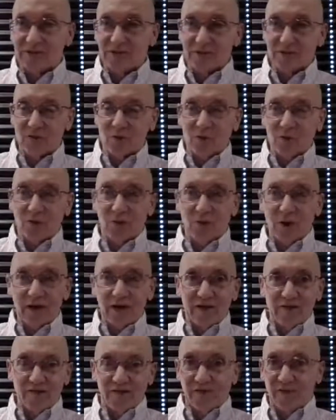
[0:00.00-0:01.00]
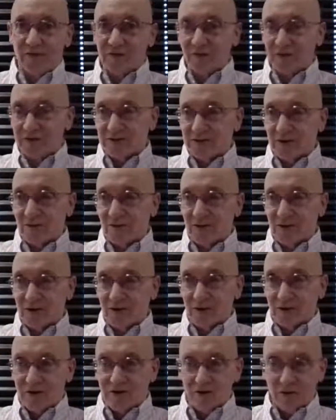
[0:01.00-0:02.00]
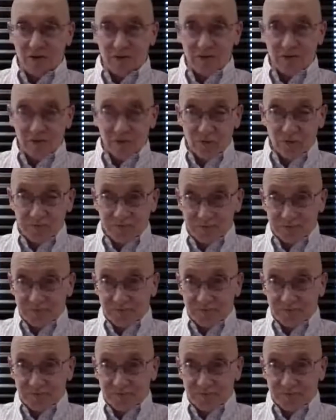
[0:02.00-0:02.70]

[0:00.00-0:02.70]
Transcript: There's a wedding for some of our core group.